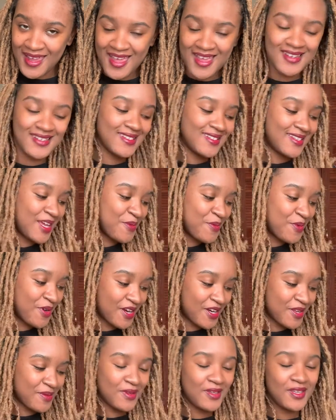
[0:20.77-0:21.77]
and today we're
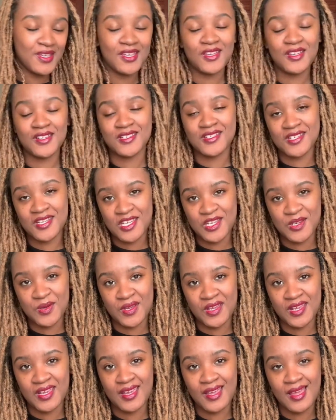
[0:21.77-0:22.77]
going to be
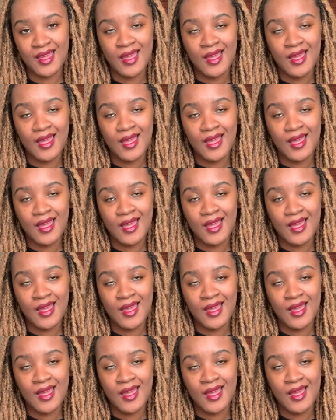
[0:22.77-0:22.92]
continuing